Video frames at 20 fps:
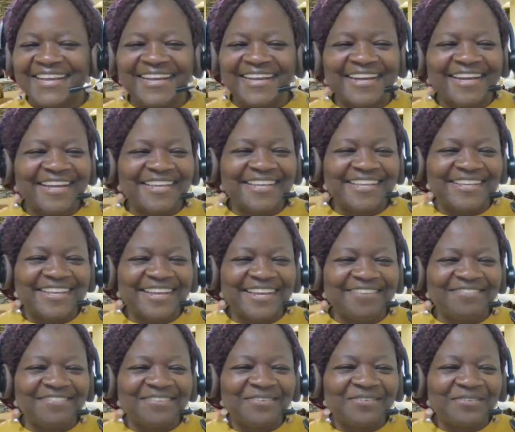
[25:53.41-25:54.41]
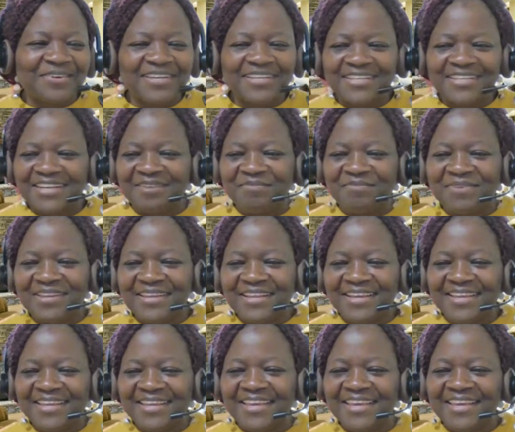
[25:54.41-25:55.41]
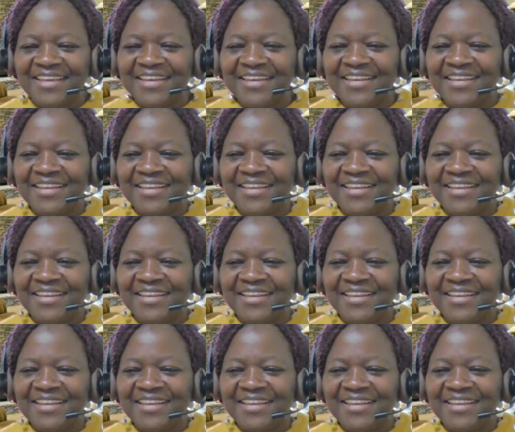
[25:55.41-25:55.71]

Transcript: Hi, everyone. Amina again.